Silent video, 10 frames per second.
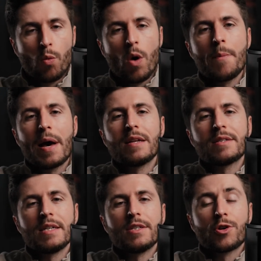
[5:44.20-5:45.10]
White balance
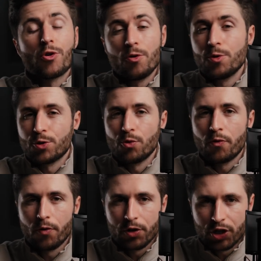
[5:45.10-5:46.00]
is crucial
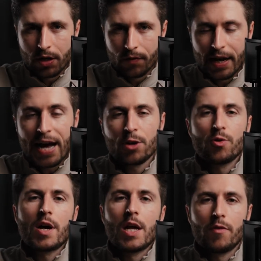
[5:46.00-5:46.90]
for achieving
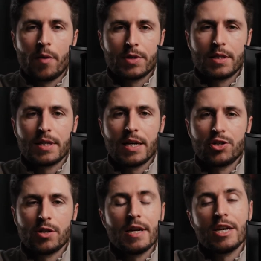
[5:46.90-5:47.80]
accurate color
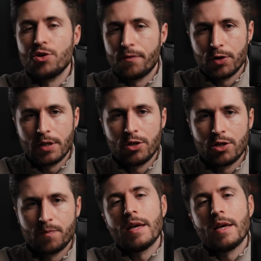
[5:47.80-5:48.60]
representation in your footage.